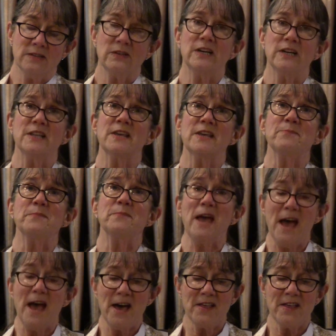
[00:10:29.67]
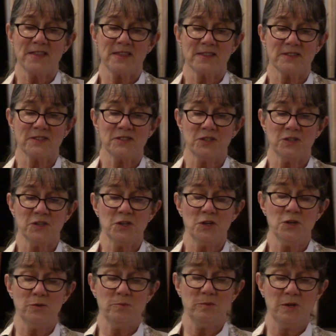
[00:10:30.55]
Well, the path to
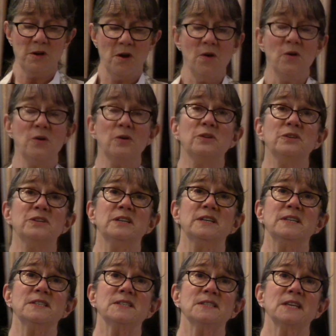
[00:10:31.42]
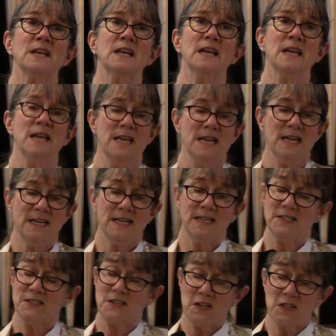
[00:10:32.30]
human wholeness
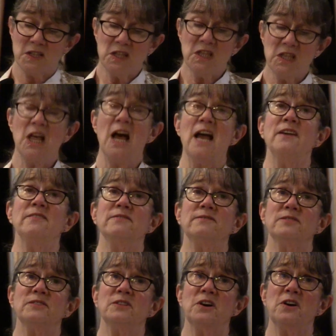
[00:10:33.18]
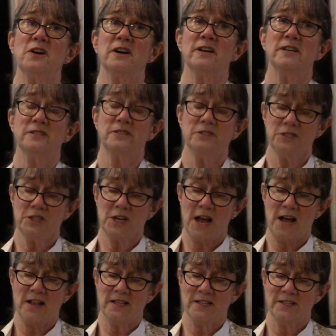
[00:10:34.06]
is a lifelong
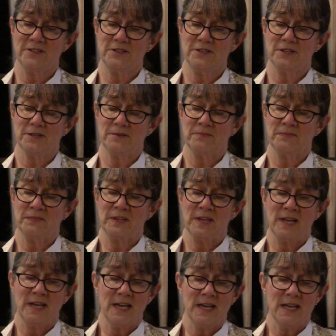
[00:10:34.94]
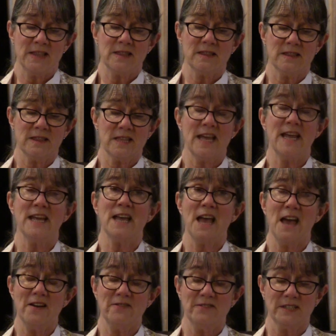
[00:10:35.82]
challenge. Thank
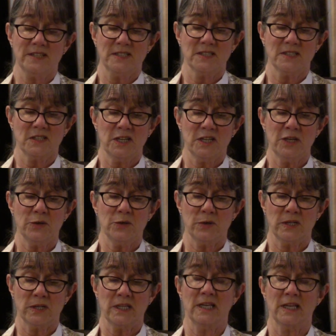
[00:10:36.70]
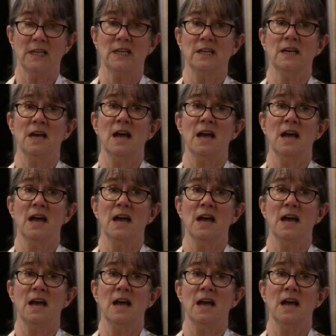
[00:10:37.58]
heavens, literally,